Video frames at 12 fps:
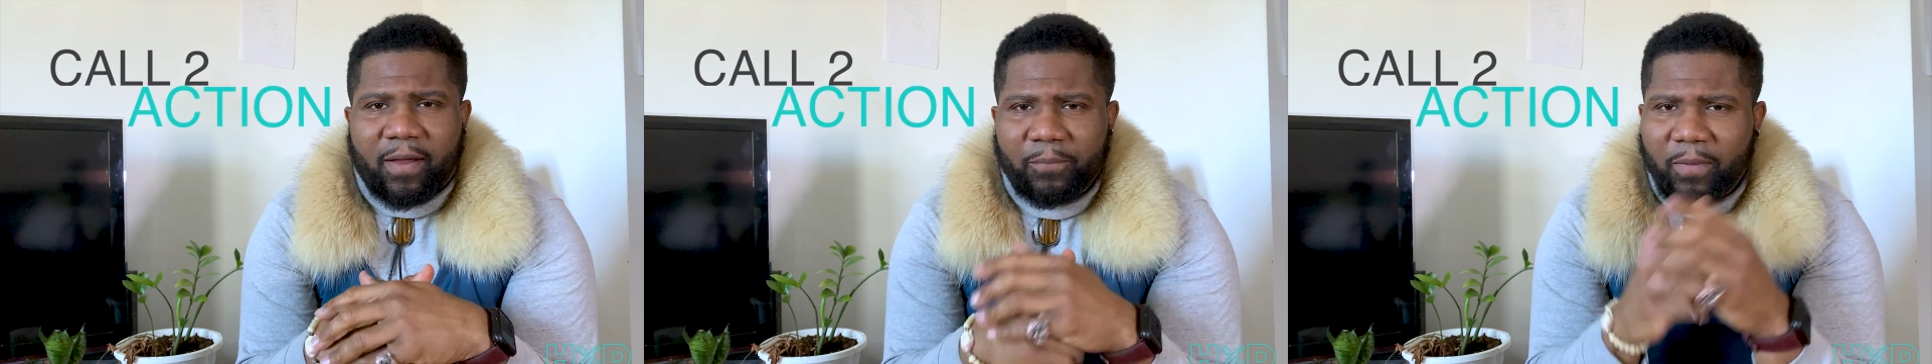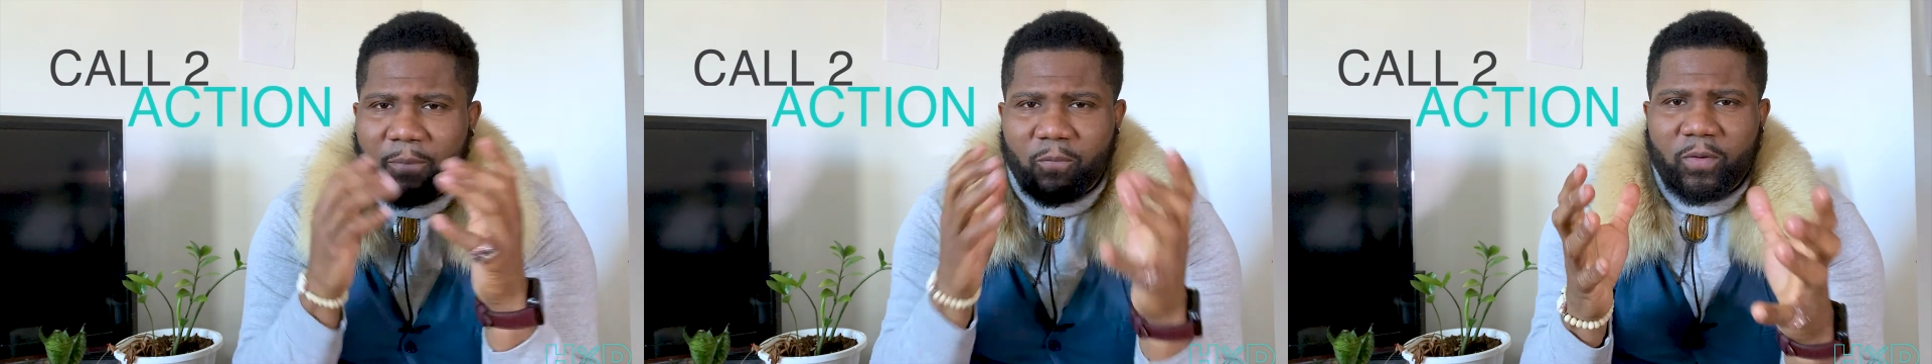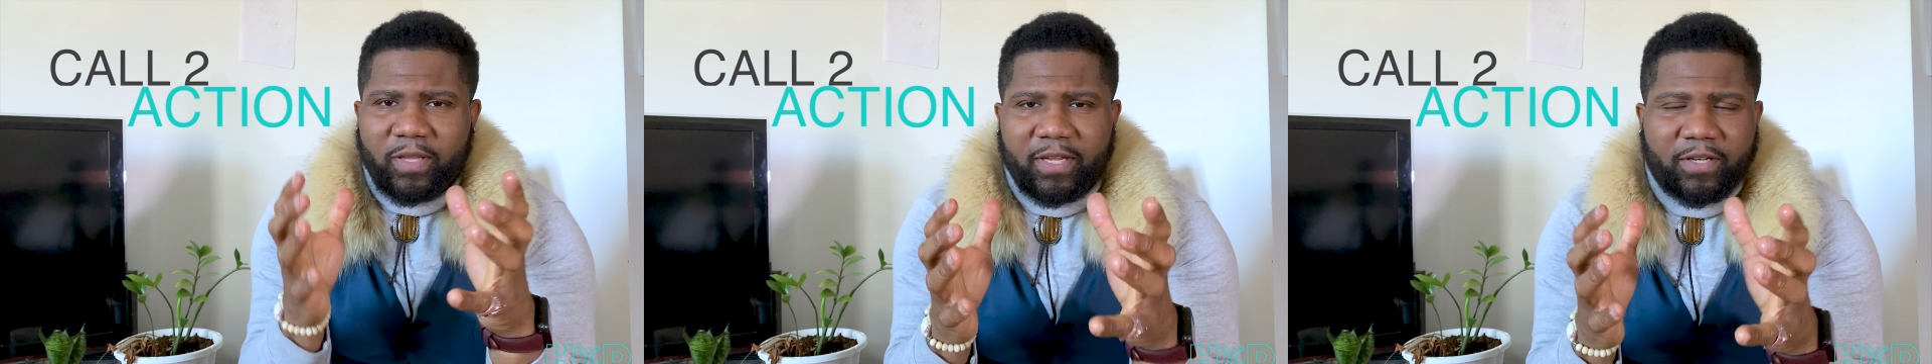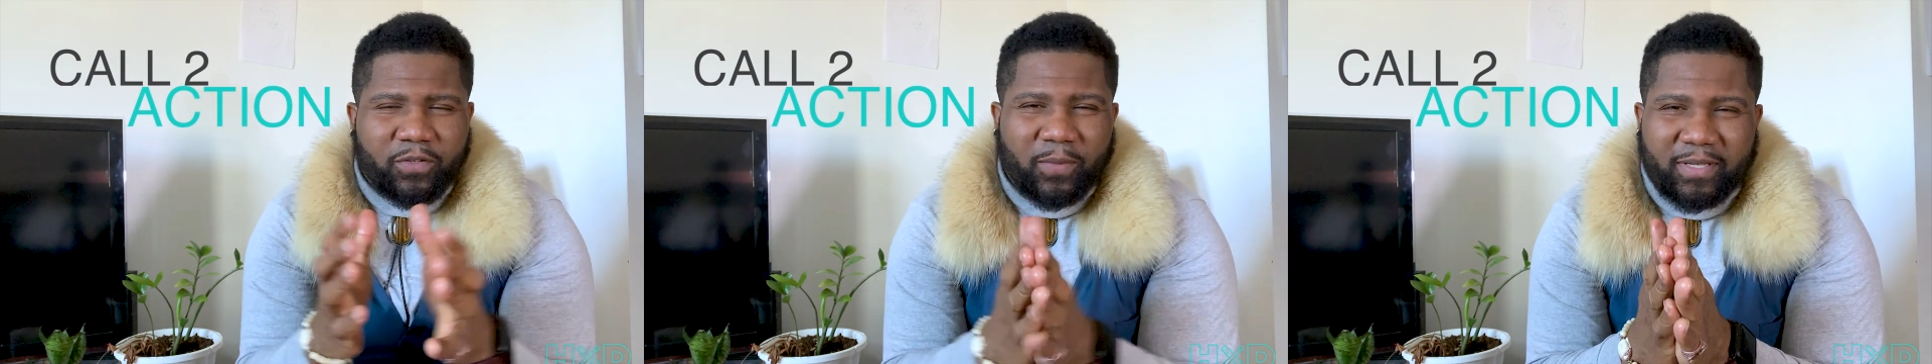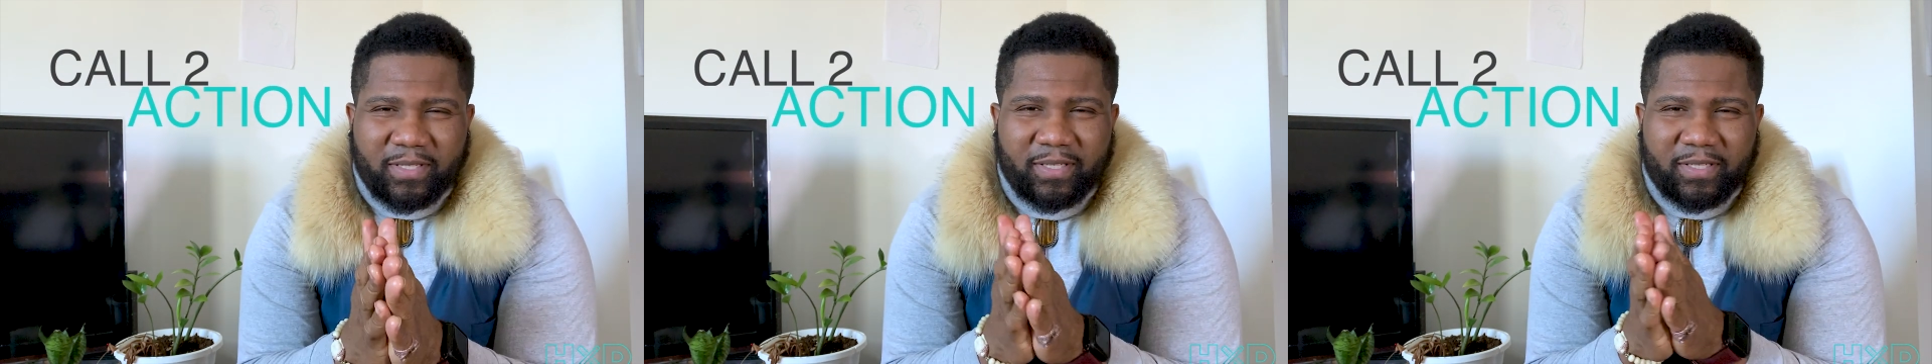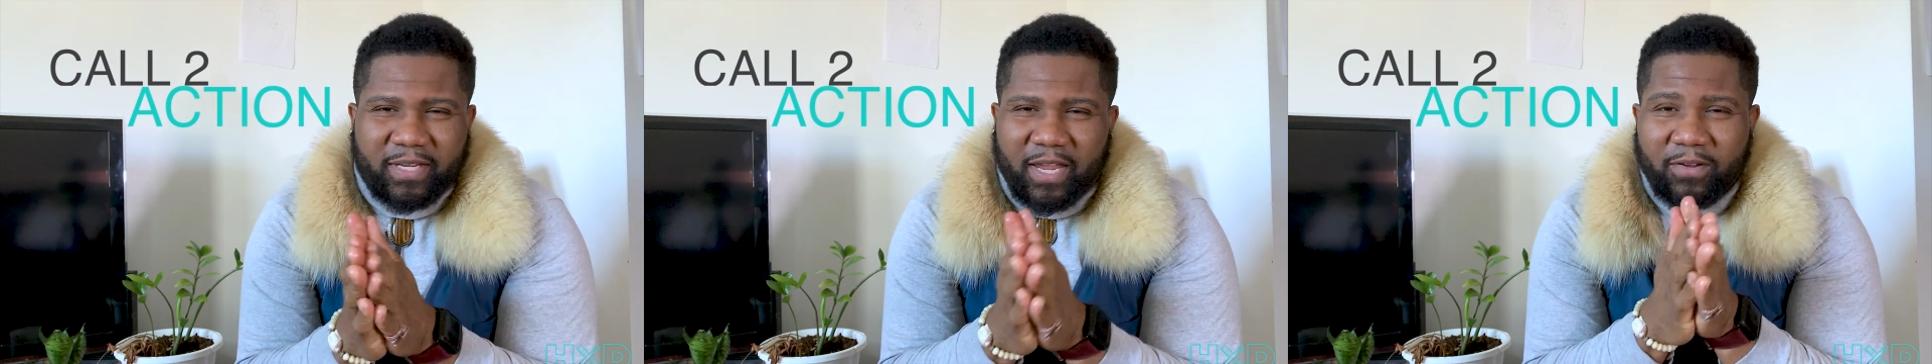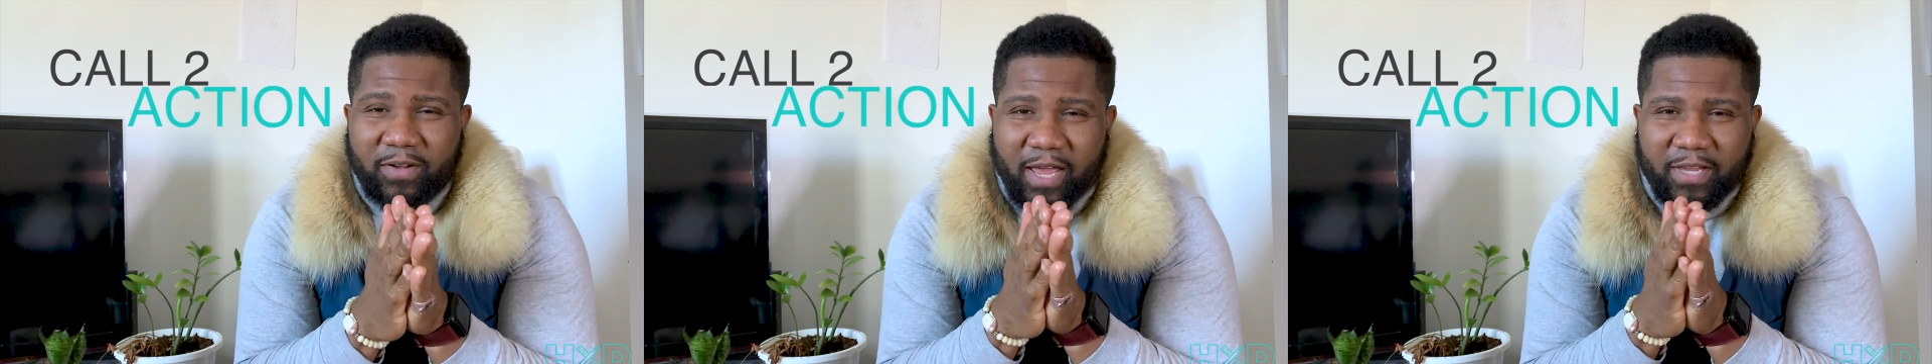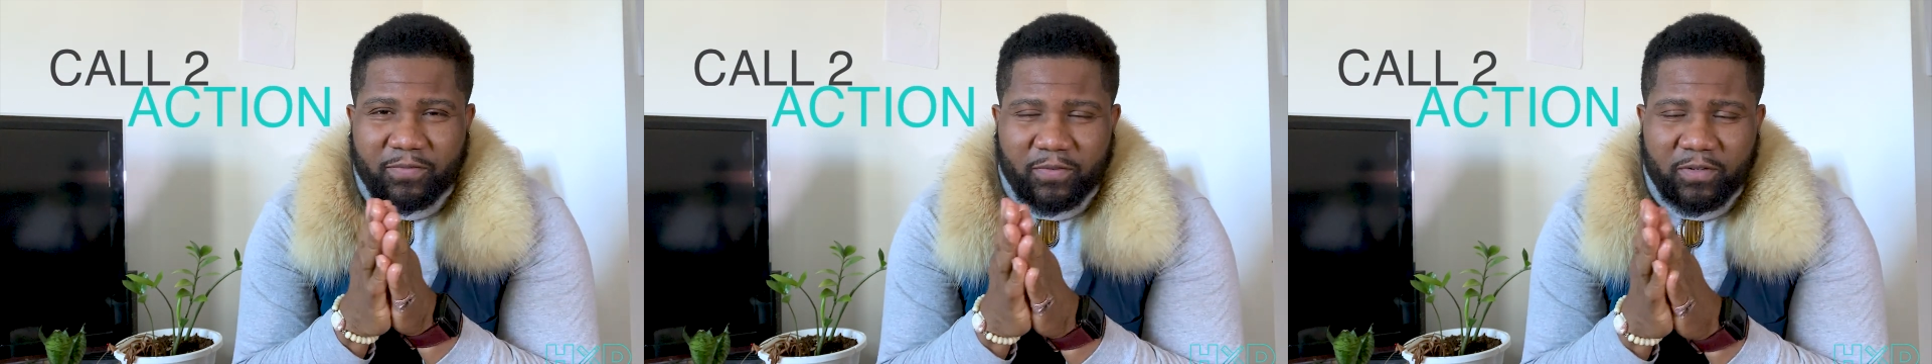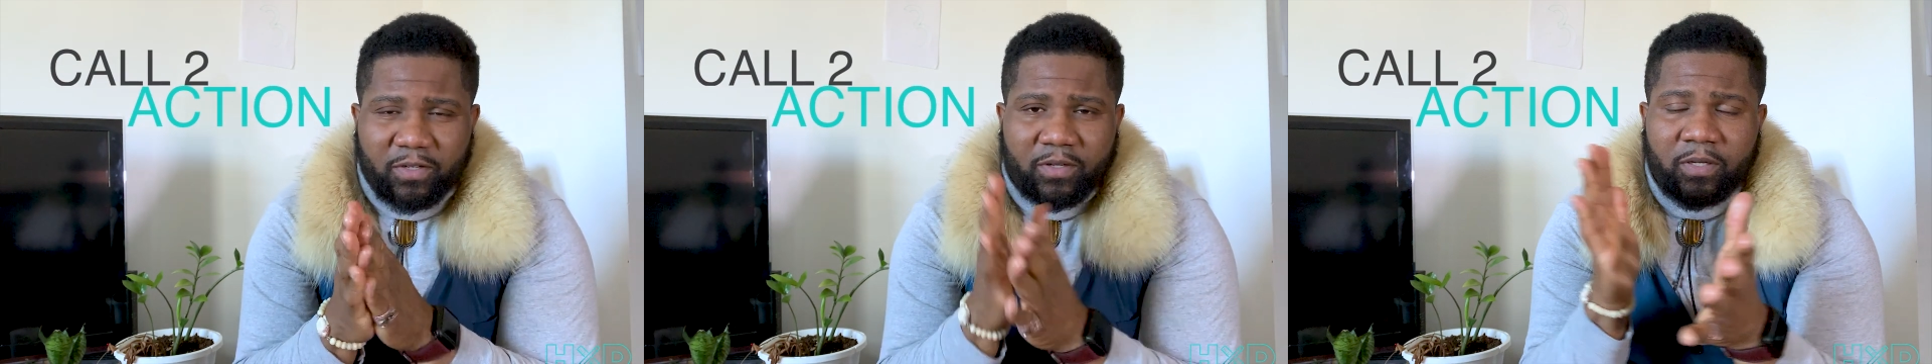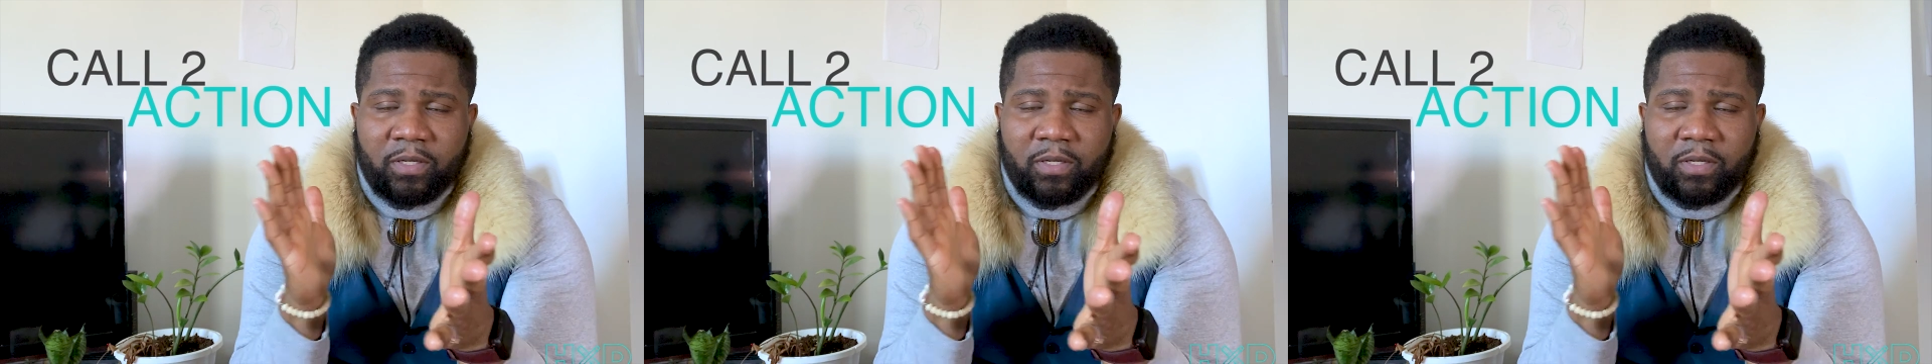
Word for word: I'm, I'm really interested in see how you guys feel.